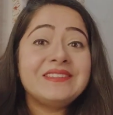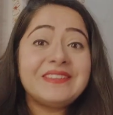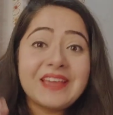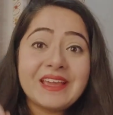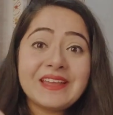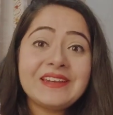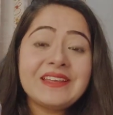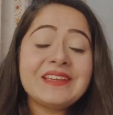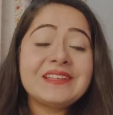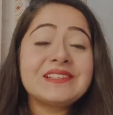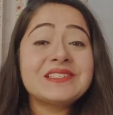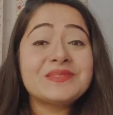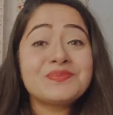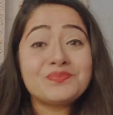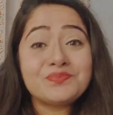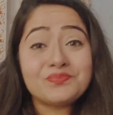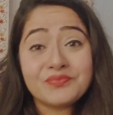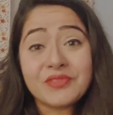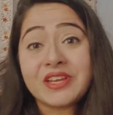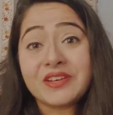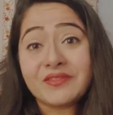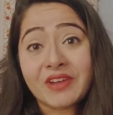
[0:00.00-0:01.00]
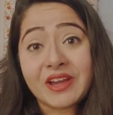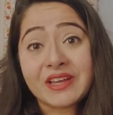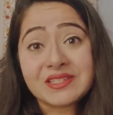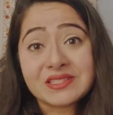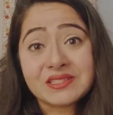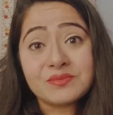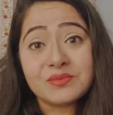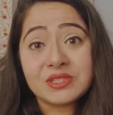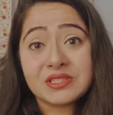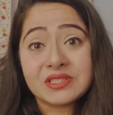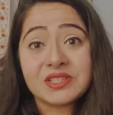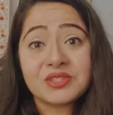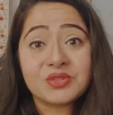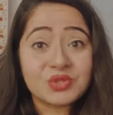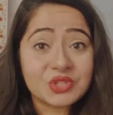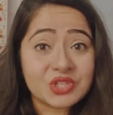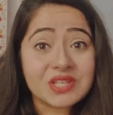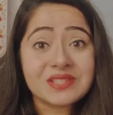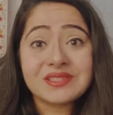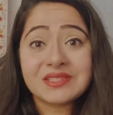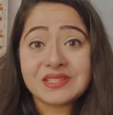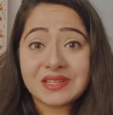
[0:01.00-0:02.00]
then it's advisable that you
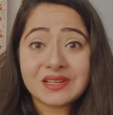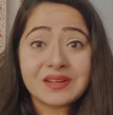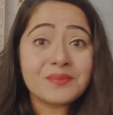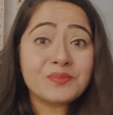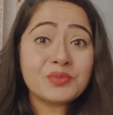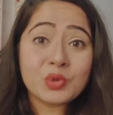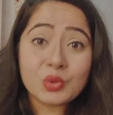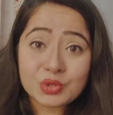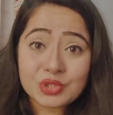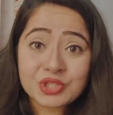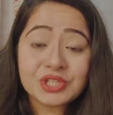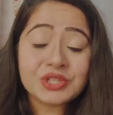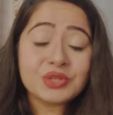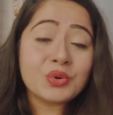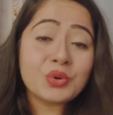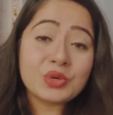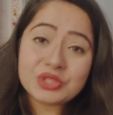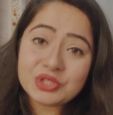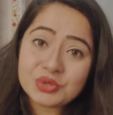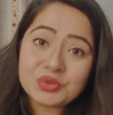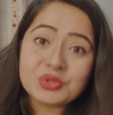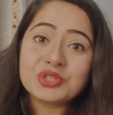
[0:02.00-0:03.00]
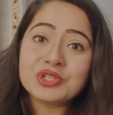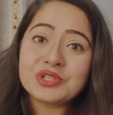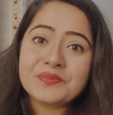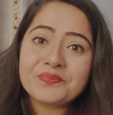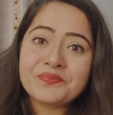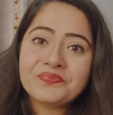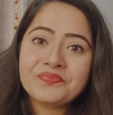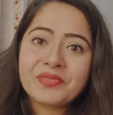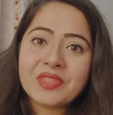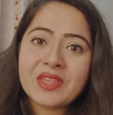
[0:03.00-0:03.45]
just take up coaching or tuition.